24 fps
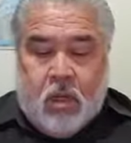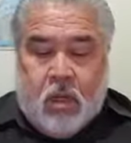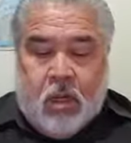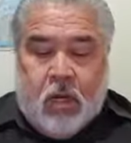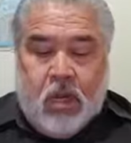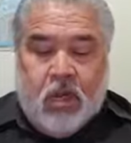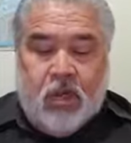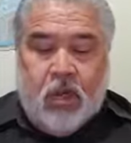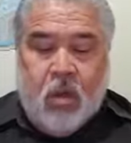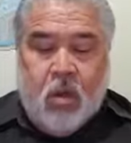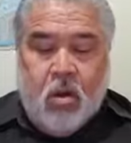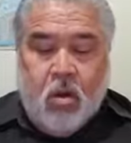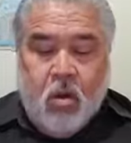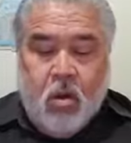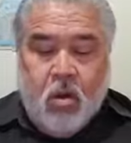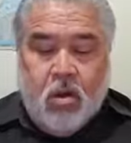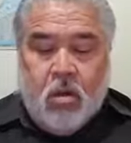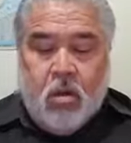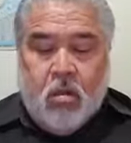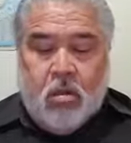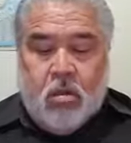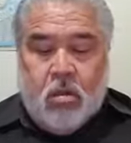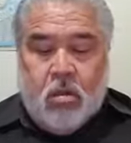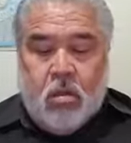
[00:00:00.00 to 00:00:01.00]
And the
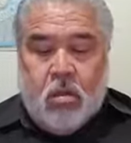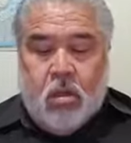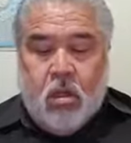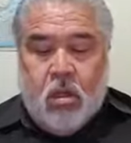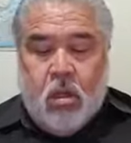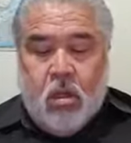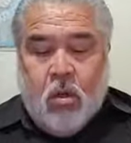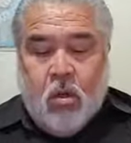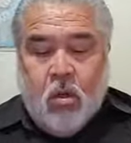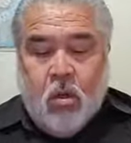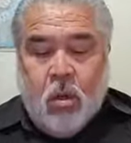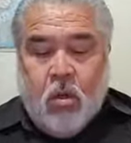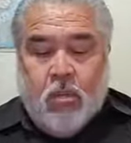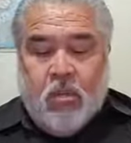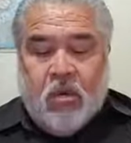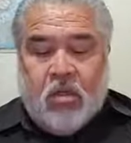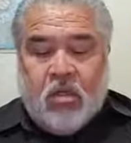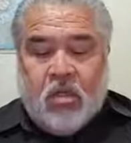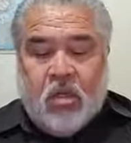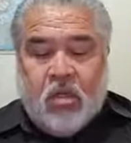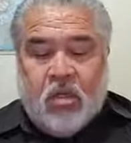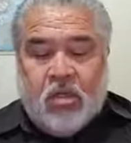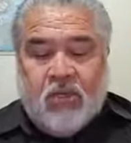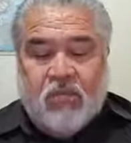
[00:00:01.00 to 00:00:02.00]
oil
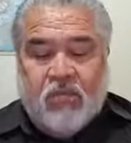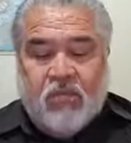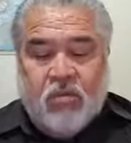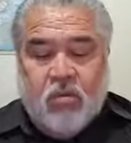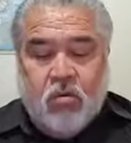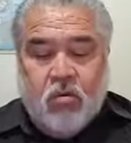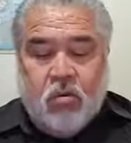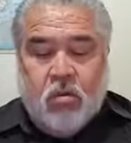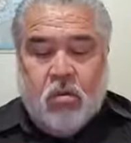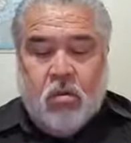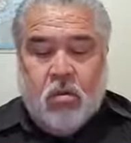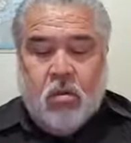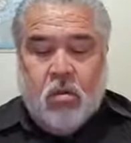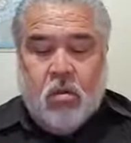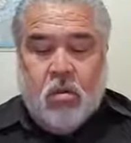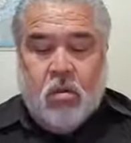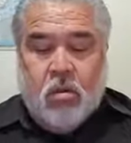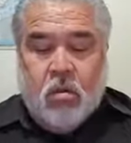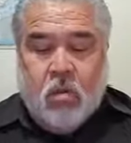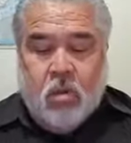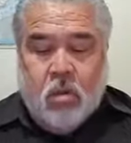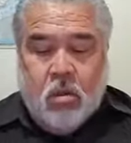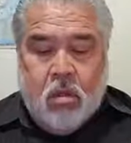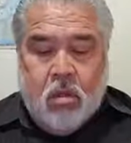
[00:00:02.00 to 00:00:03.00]
represents fruit
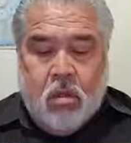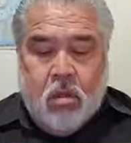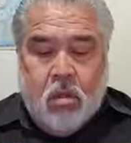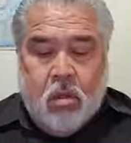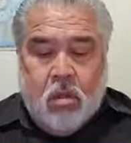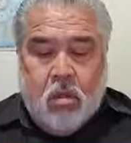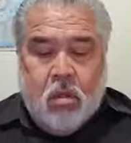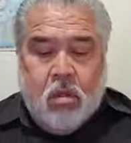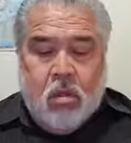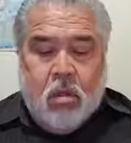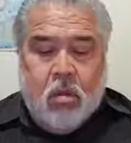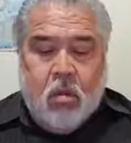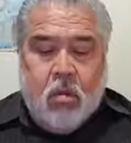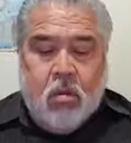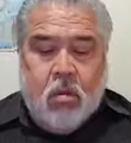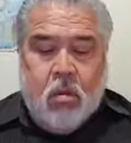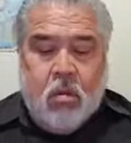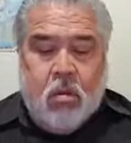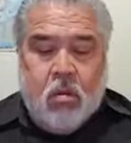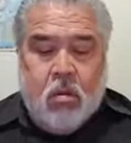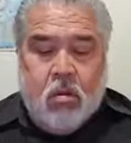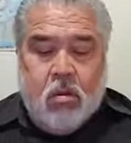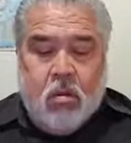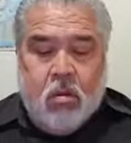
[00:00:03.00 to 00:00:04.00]
or,
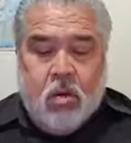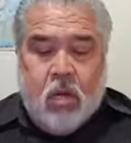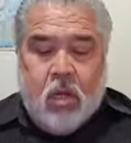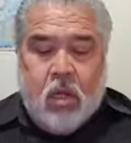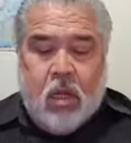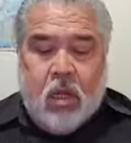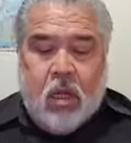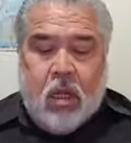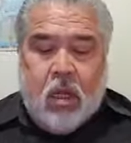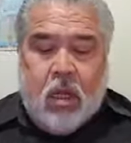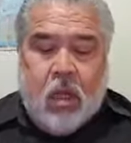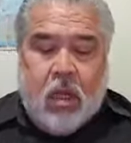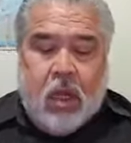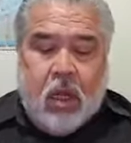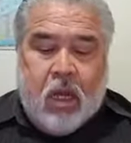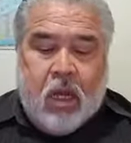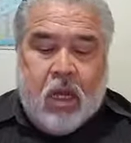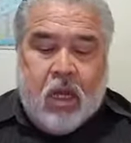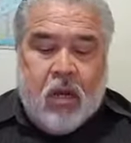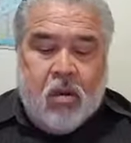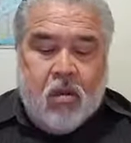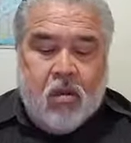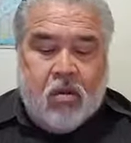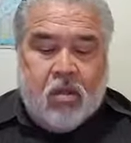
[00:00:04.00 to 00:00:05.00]
or
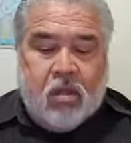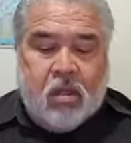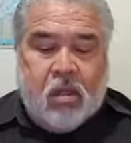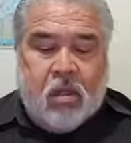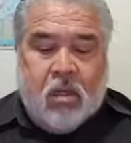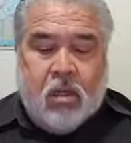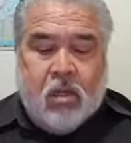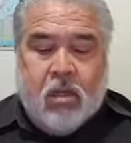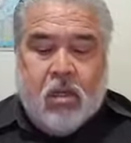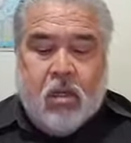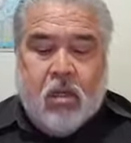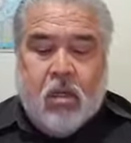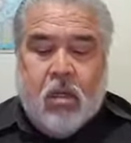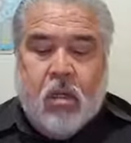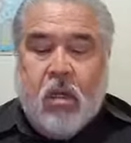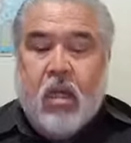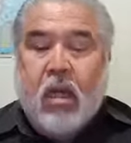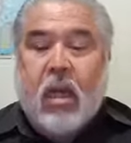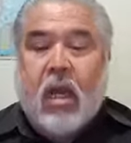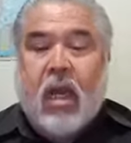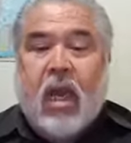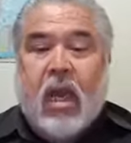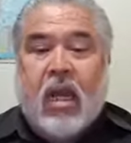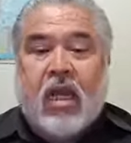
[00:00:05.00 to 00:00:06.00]
anointing
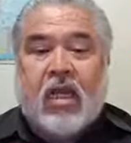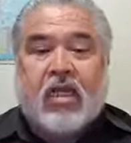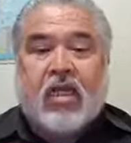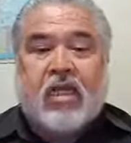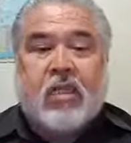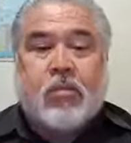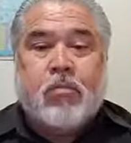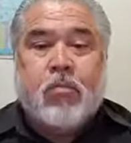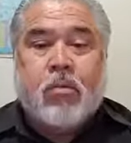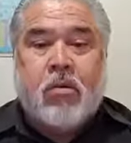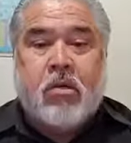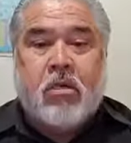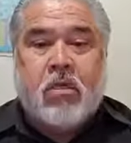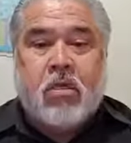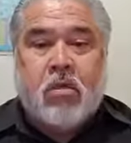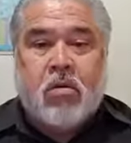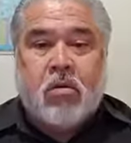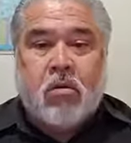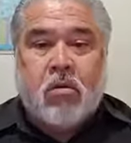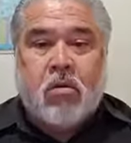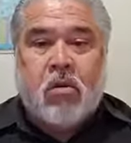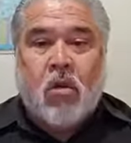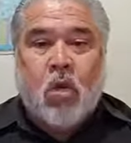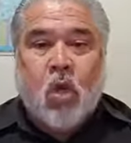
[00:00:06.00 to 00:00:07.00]
and it's
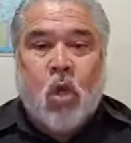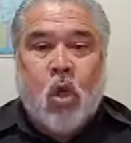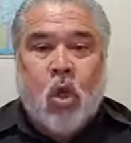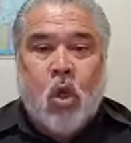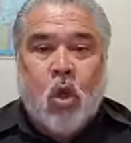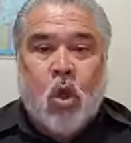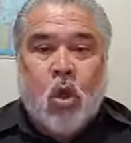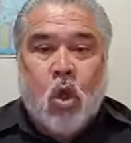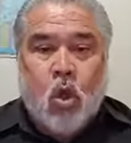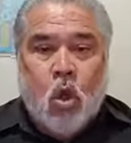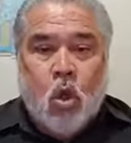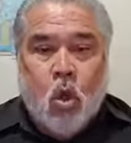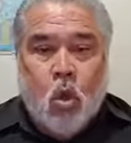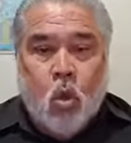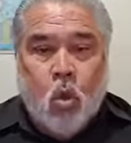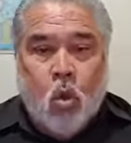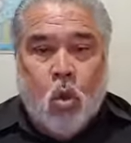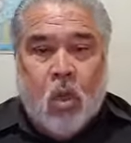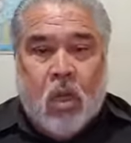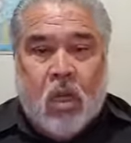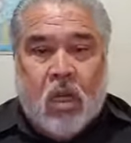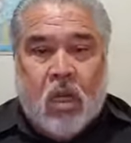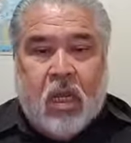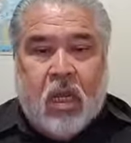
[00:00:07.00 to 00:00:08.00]
personal. No
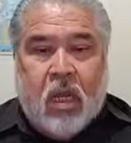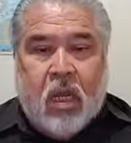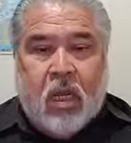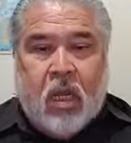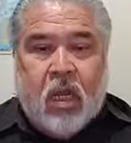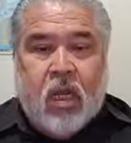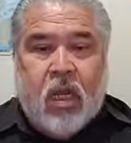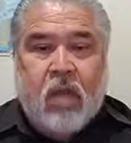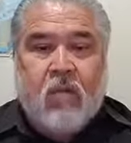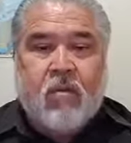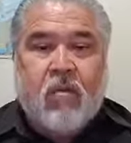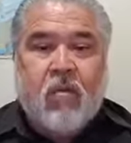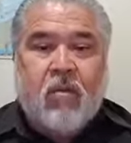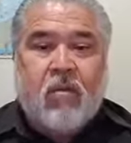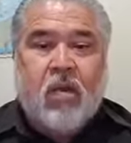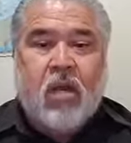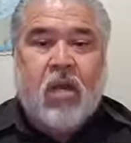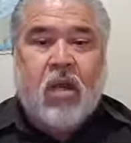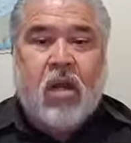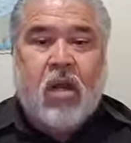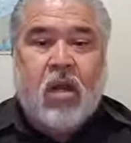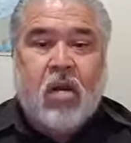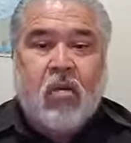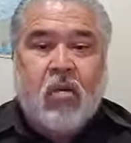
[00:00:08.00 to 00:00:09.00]
one can give you
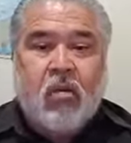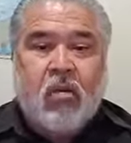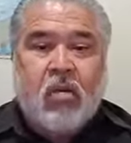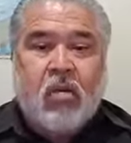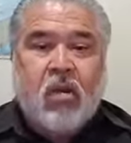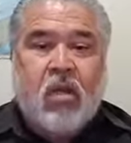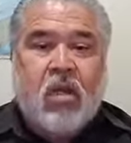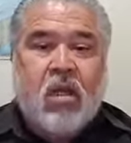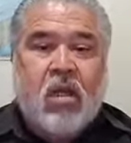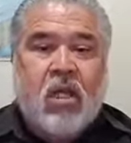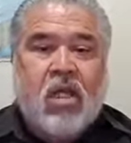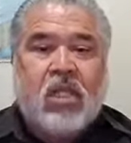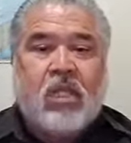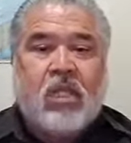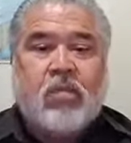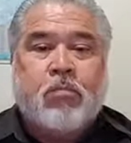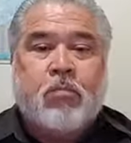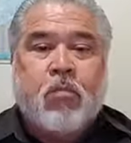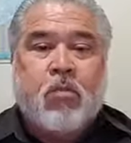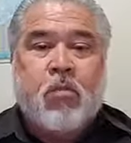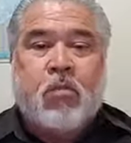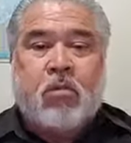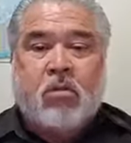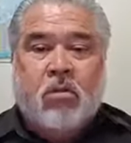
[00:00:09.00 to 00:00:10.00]
their anointing. It's
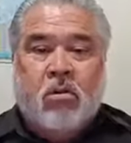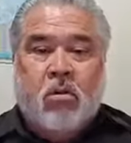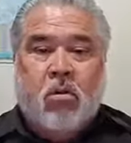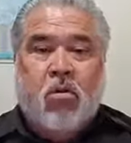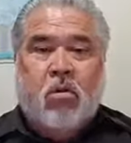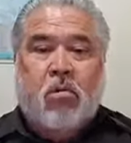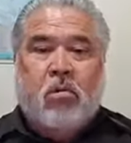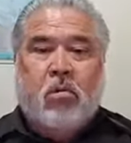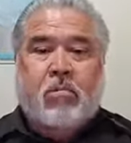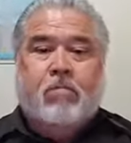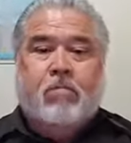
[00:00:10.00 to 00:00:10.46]
personal.